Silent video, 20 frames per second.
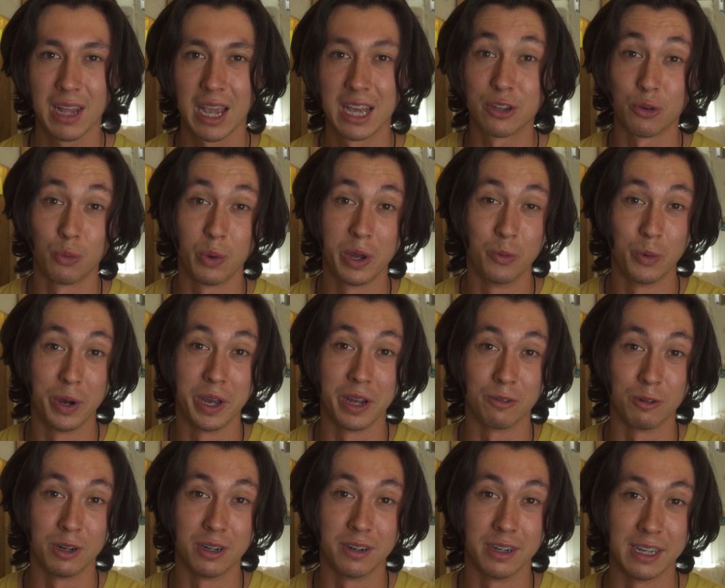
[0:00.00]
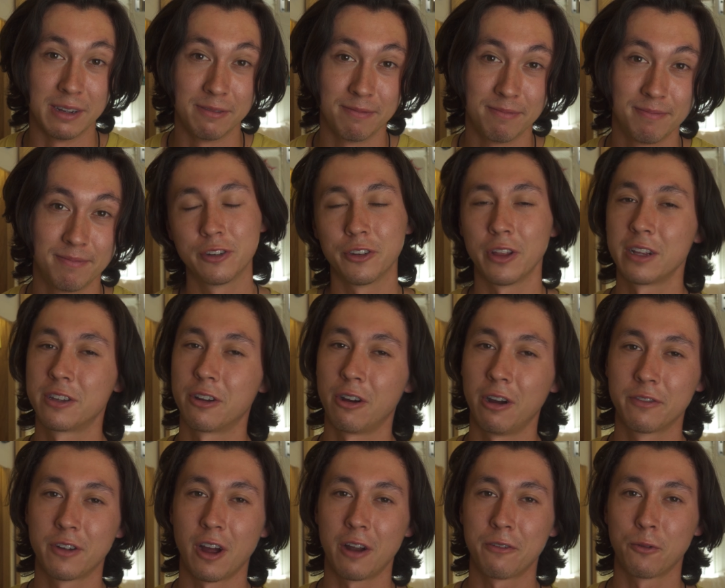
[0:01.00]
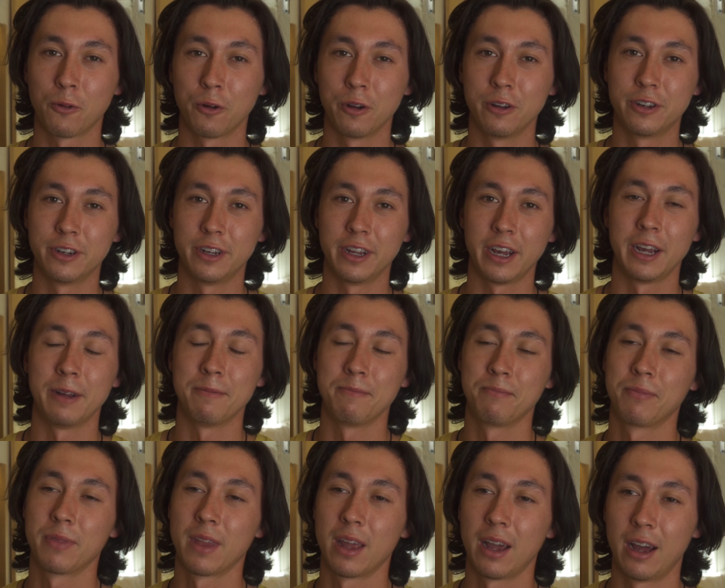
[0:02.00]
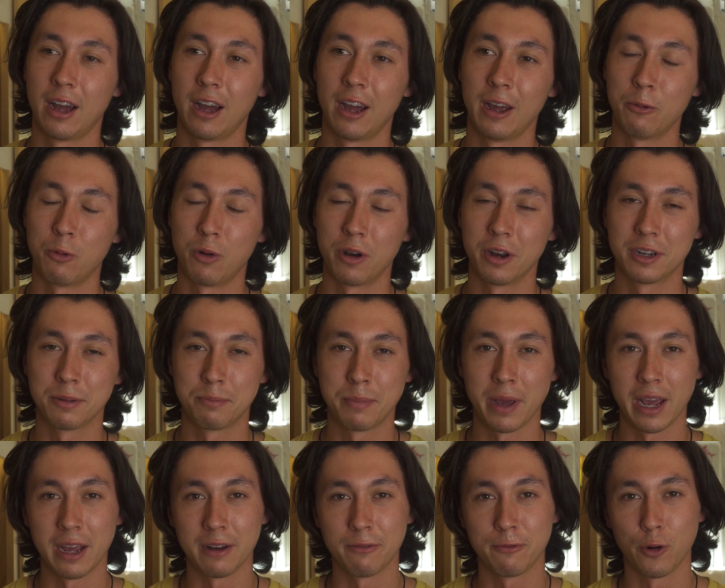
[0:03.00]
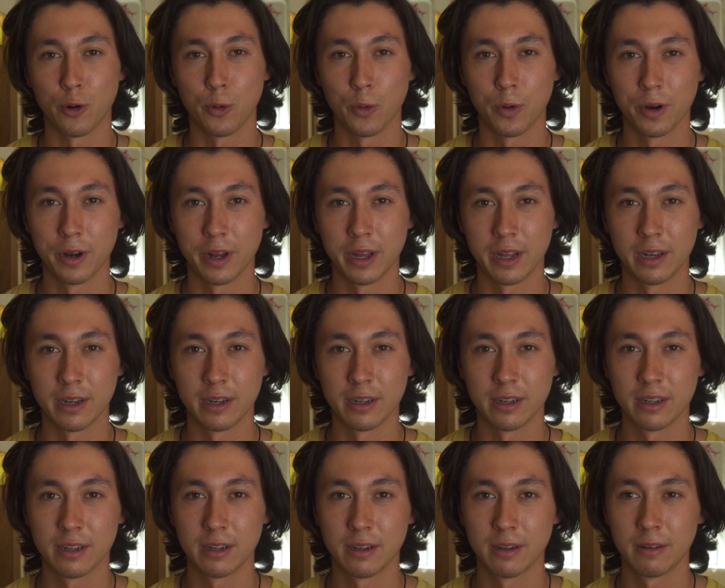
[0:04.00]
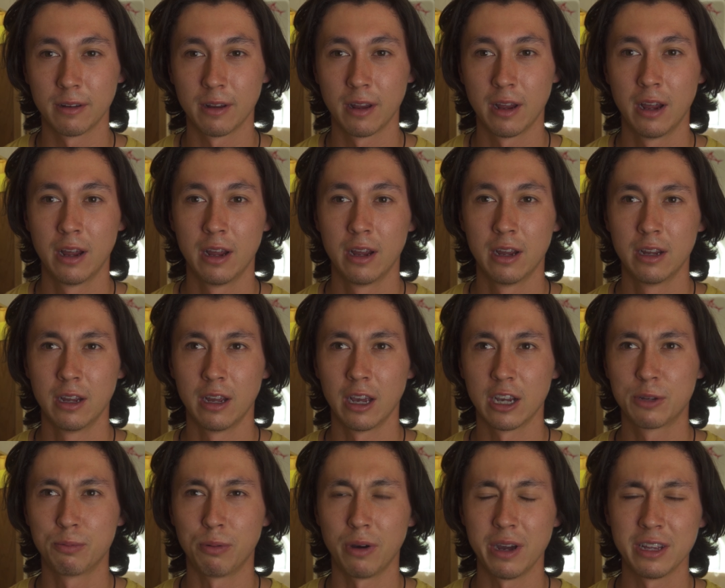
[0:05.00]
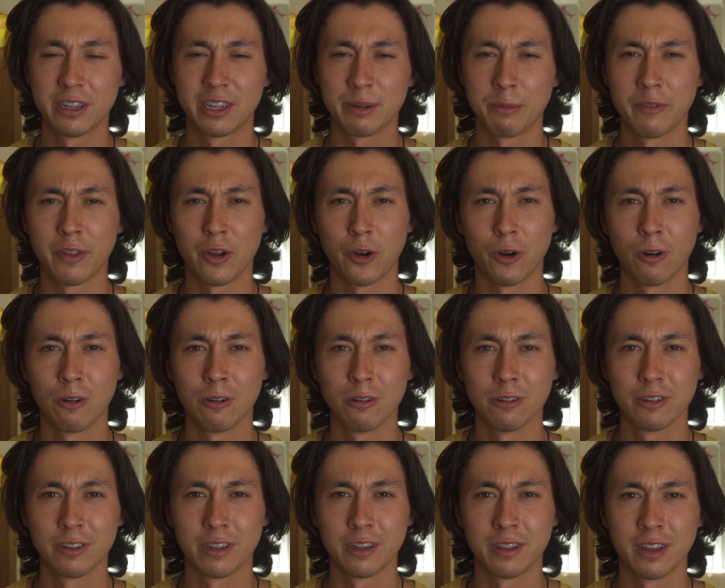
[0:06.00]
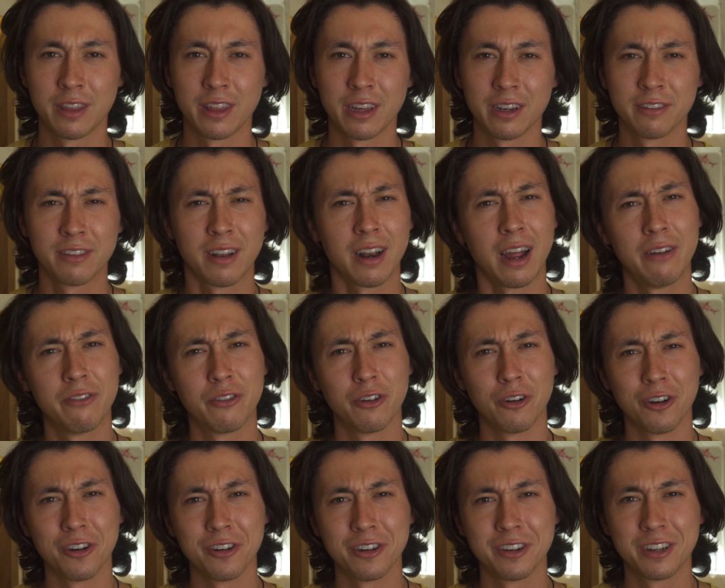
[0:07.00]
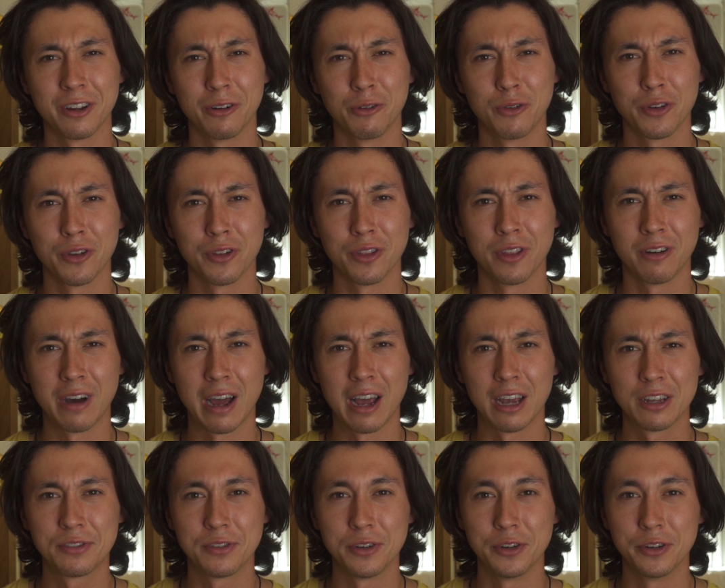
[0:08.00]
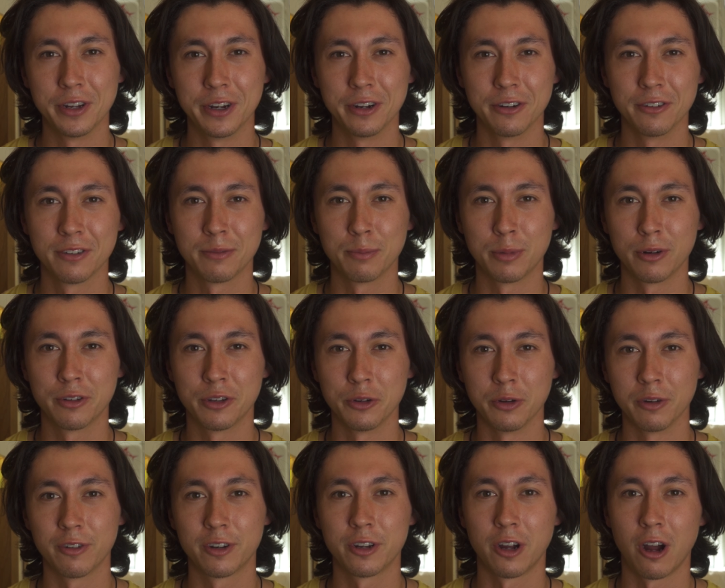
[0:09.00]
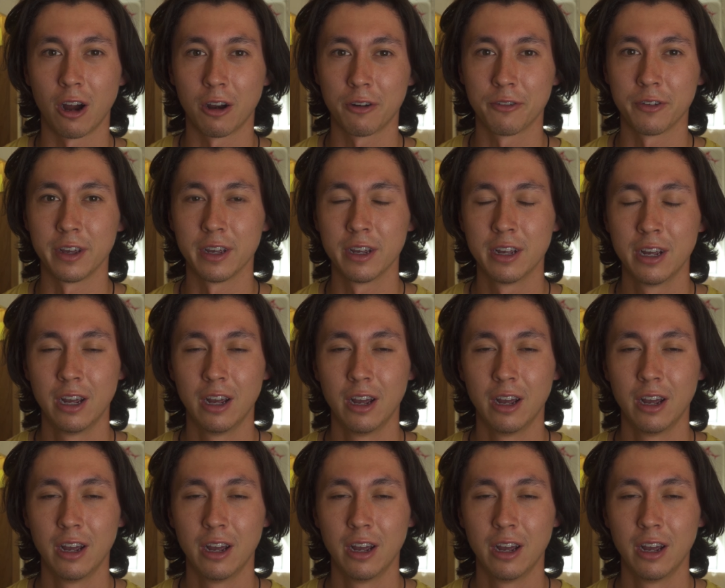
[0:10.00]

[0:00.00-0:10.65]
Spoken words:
it's a win-win, really. So that's all I've got for you today. I wanted to pay it forward and explain some of the hurdles and the things that I've learned over the last few years pursuing photography.